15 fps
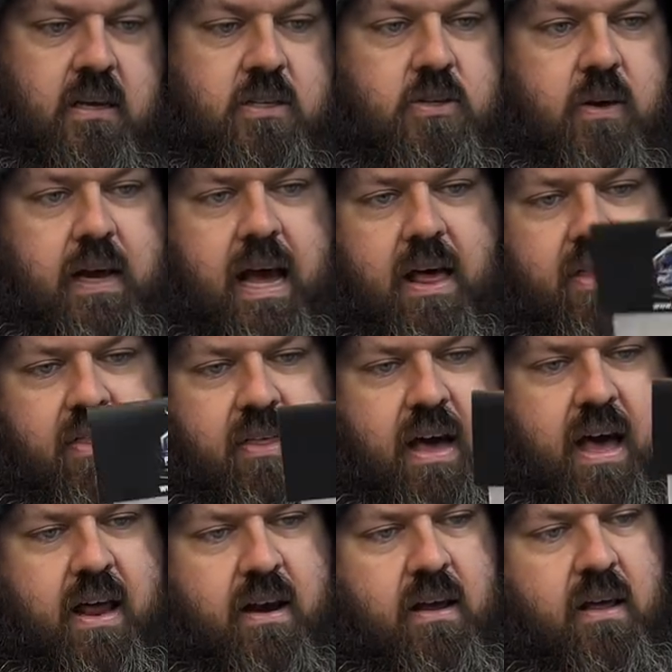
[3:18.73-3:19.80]
So I got
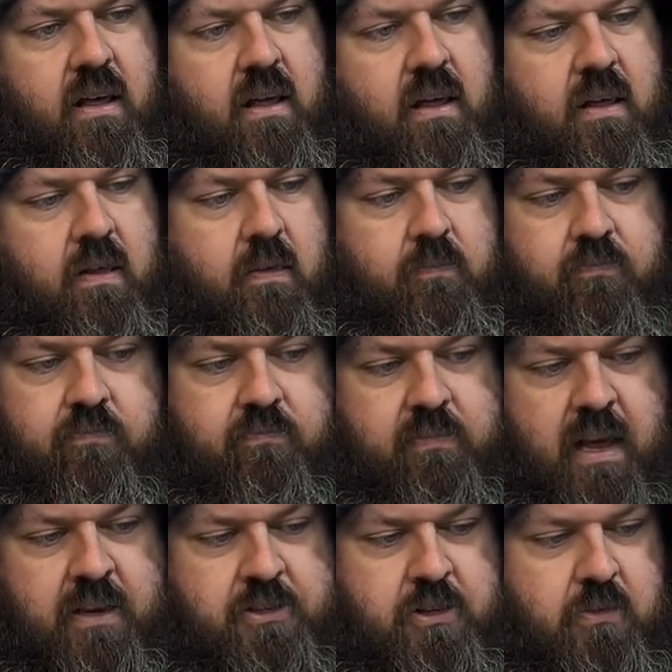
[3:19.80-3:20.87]
that. I'm
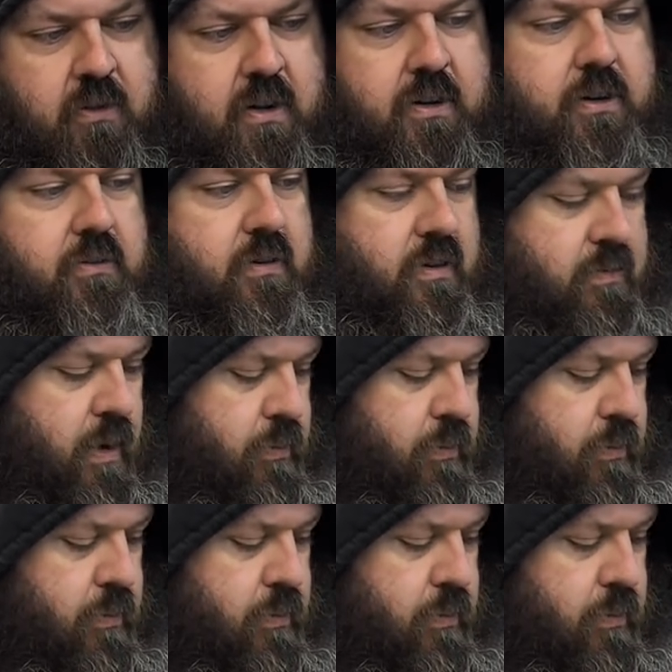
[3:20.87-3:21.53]
not sure what I'll do with them.